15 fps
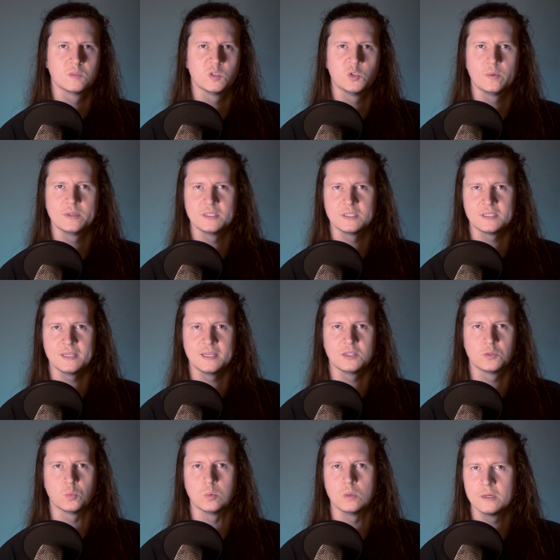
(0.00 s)
To
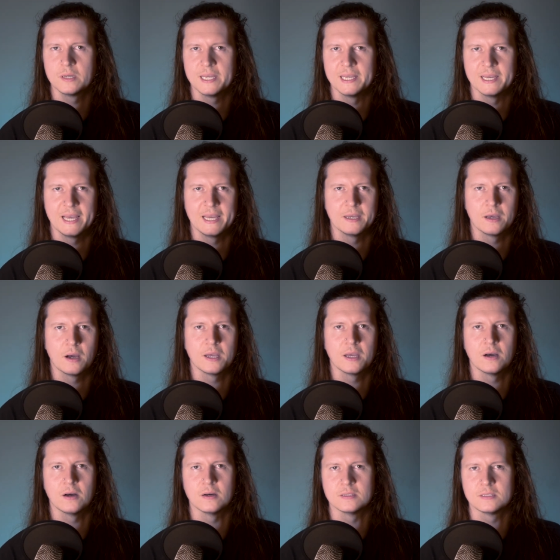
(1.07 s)
understand why AI
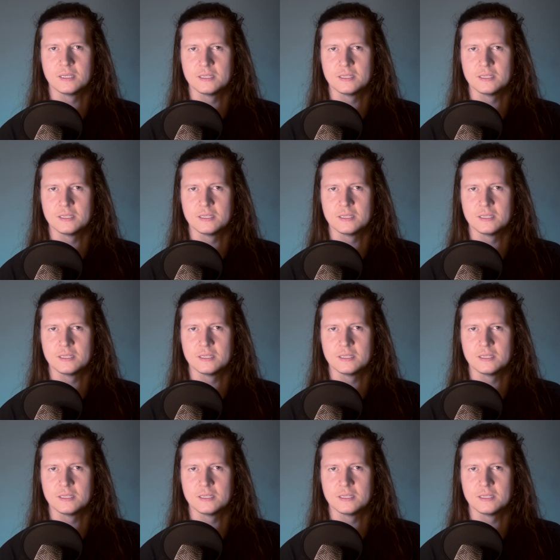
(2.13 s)
art